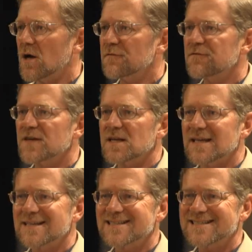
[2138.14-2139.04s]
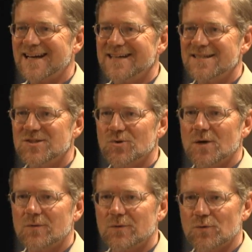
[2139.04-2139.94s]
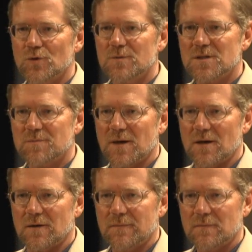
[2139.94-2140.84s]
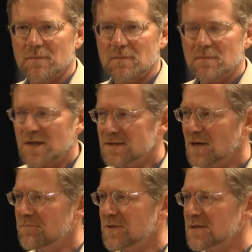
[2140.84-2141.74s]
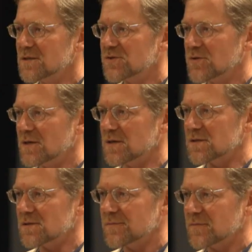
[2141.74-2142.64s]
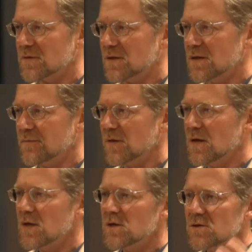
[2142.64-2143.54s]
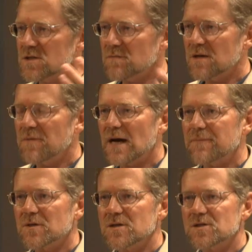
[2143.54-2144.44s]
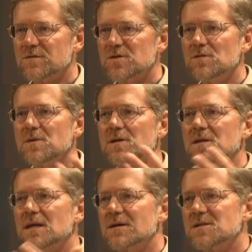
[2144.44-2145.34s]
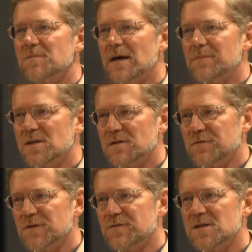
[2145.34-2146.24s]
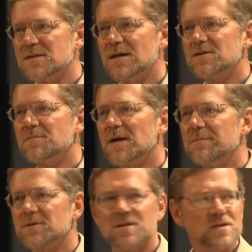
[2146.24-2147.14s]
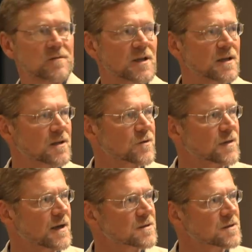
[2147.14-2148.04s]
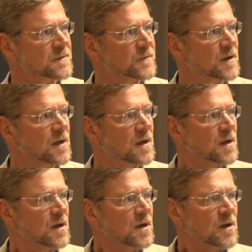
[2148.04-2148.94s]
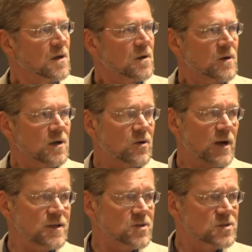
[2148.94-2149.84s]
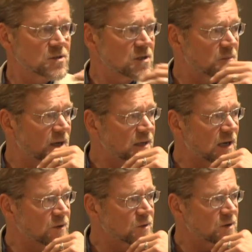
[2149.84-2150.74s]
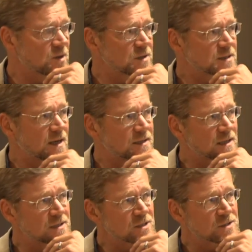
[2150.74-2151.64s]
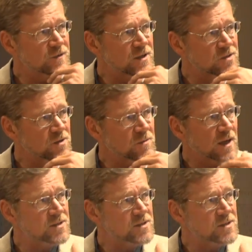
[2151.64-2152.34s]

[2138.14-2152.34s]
all fit inside Detroit with room to spare. That's how big Detroit is. Okay? Used to be a population of 2 million, now it's a pop- in the 50s, now it's a population of 900,000. Well, a graduate student of mine, Catherine Colasanti, just finished her